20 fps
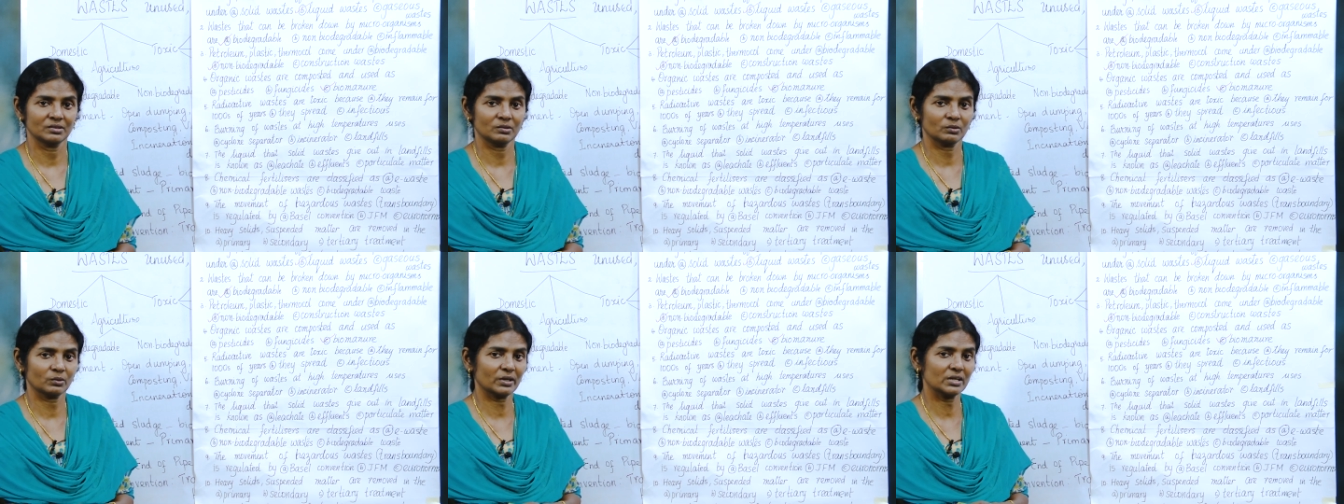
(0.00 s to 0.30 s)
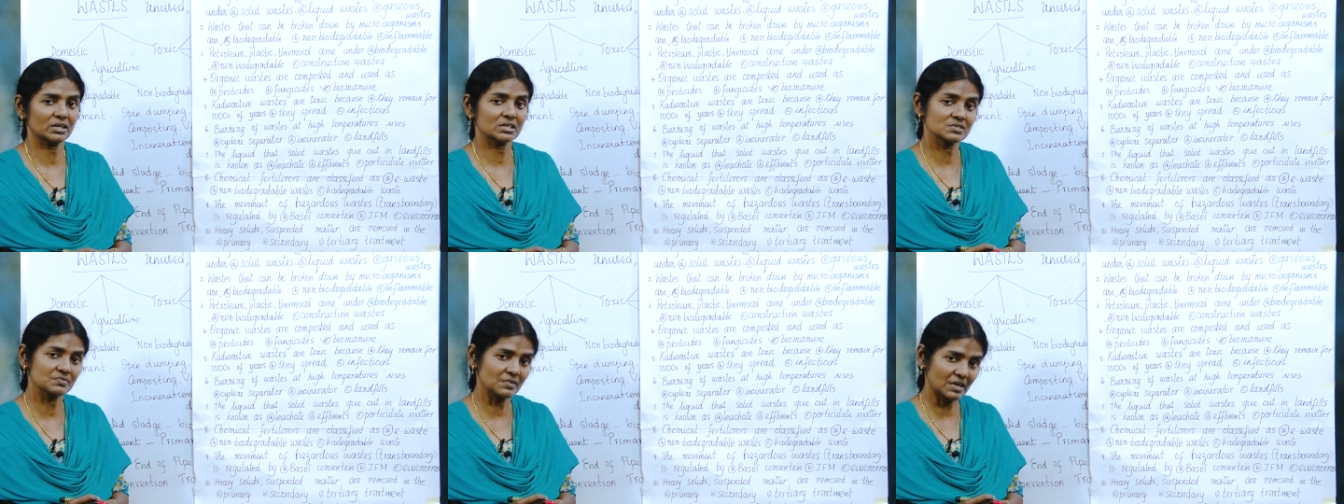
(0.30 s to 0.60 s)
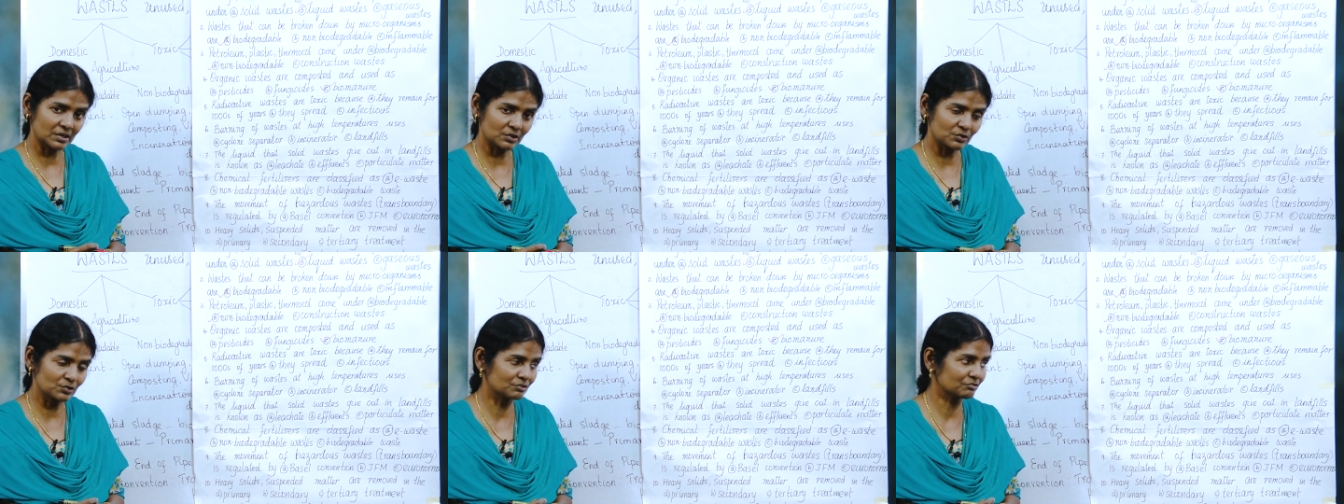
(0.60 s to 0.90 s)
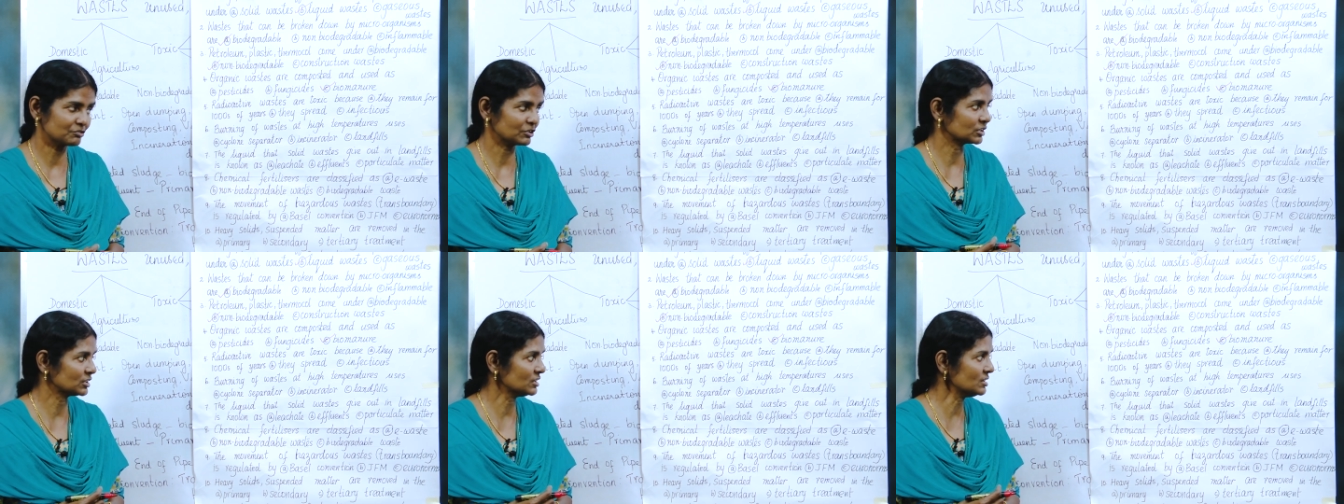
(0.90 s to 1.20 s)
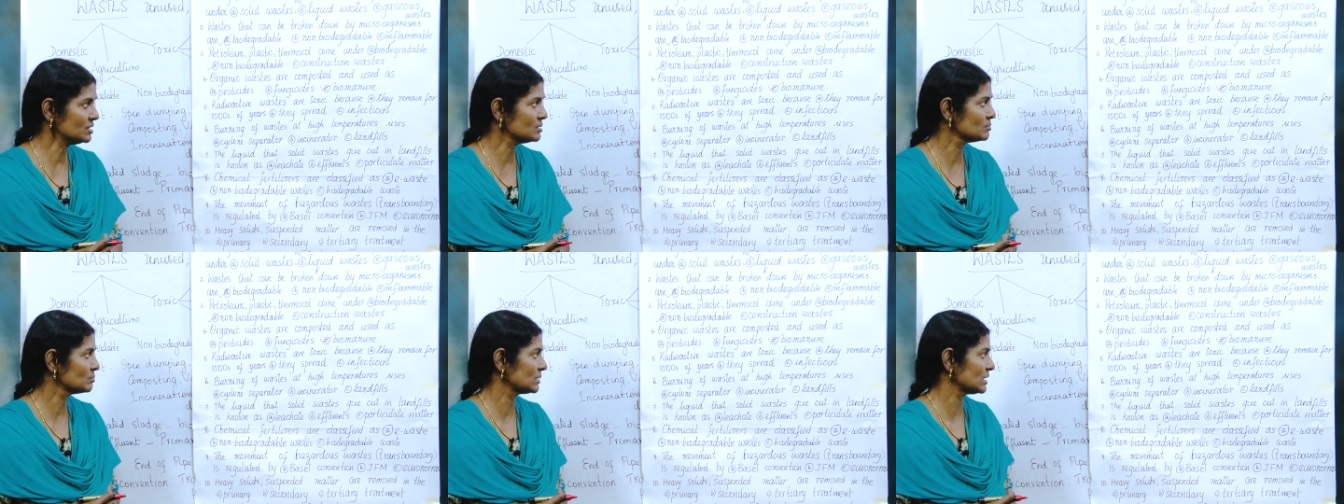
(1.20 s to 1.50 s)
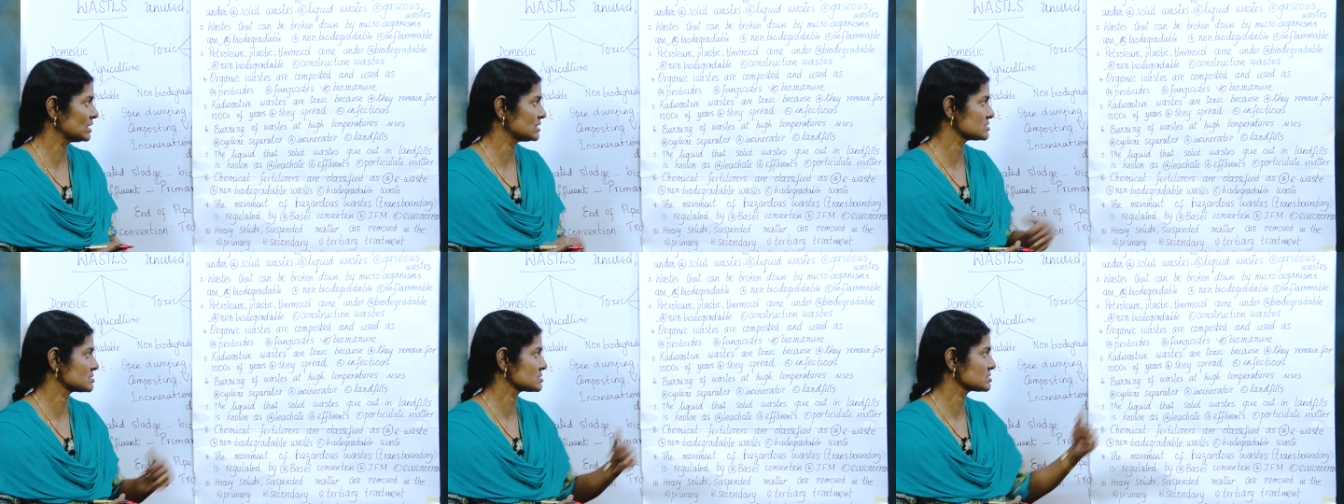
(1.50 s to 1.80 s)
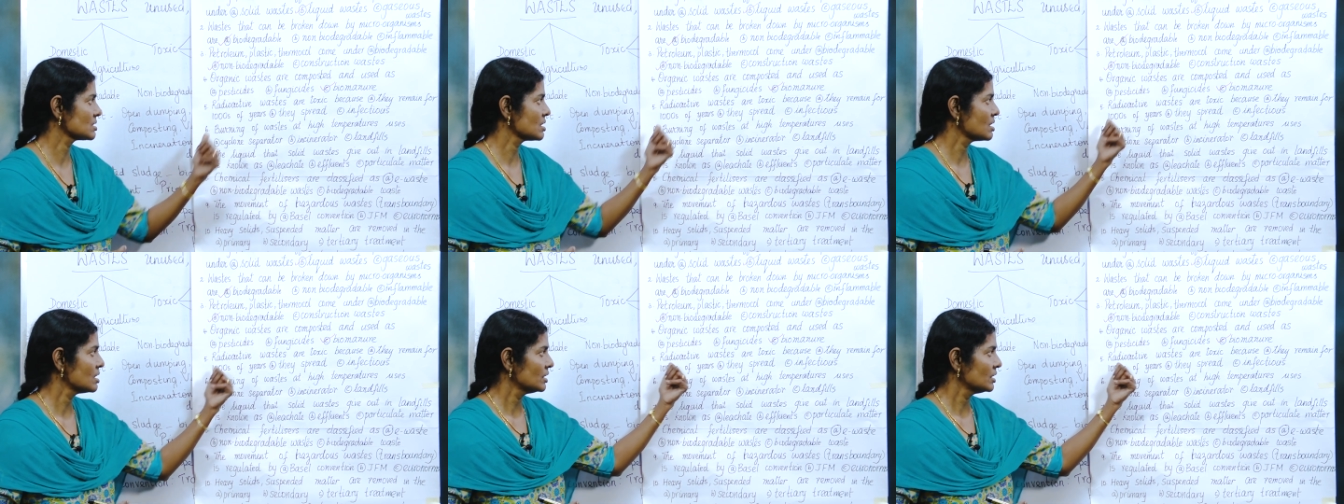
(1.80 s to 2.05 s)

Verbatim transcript: Okay, it's very good for the plants.